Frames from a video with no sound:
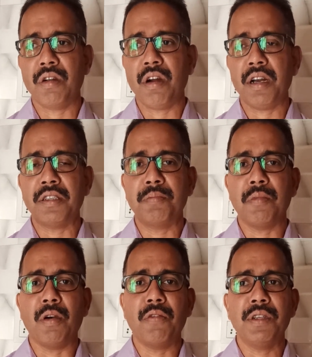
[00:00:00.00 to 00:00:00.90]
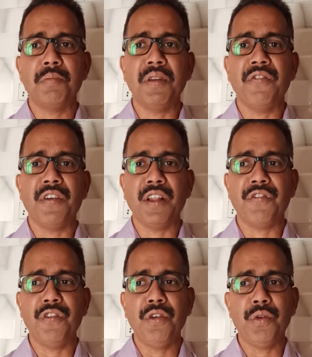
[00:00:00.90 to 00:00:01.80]
God has always been
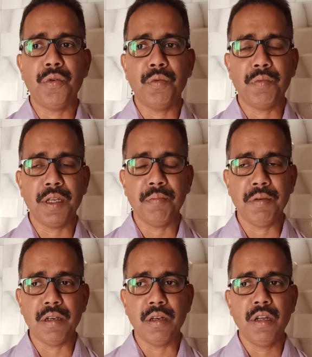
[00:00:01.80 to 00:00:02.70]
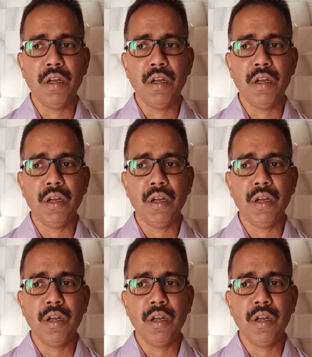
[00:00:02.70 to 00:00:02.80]
faithful to people